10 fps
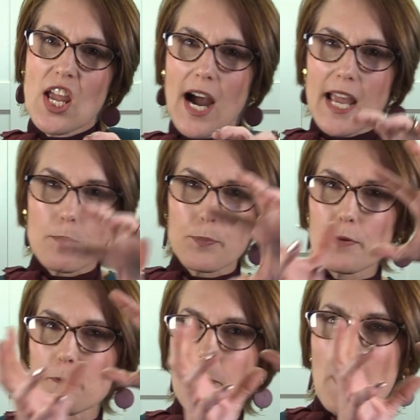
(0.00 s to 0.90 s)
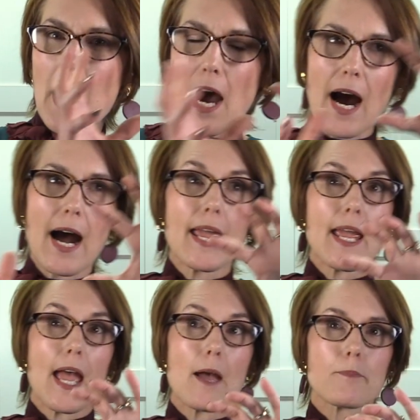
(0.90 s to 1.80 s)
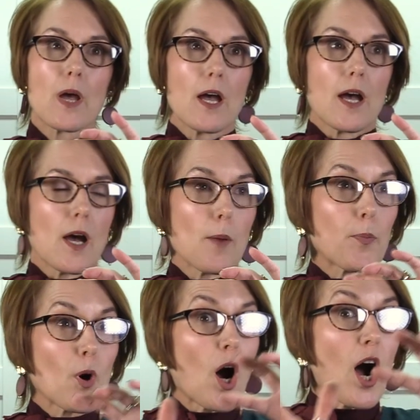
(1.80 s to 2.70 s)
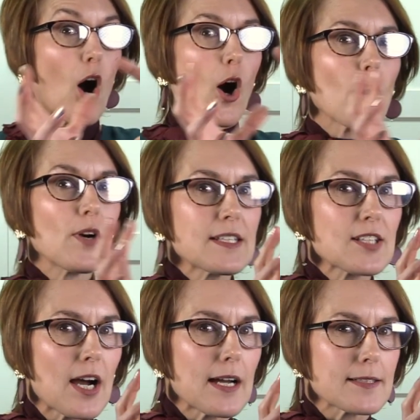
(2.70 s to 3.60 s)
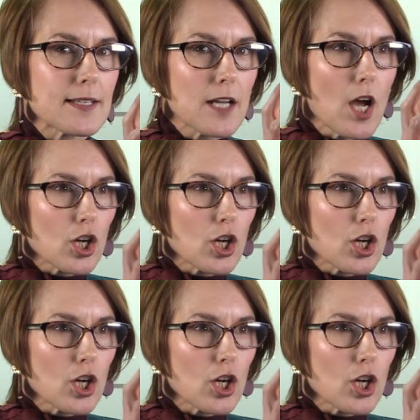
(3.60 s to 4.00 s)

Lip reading: I am prioritizing